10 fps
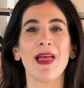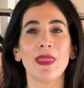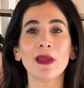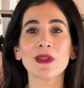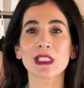I
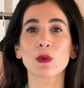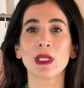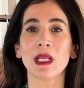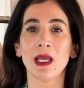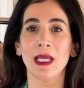think this
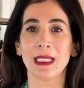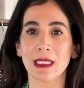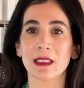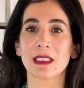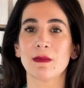one
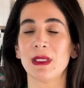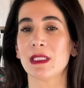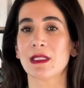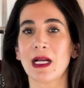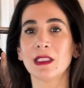needs to be
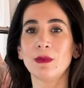styled